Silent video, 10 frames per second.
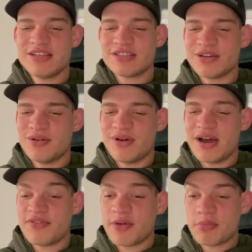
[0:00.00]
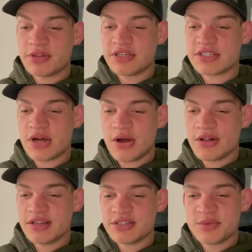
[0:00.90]
So uh, if I put this
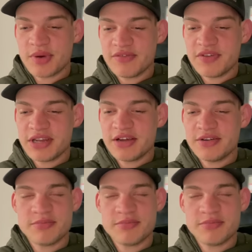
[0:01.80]
all into one video,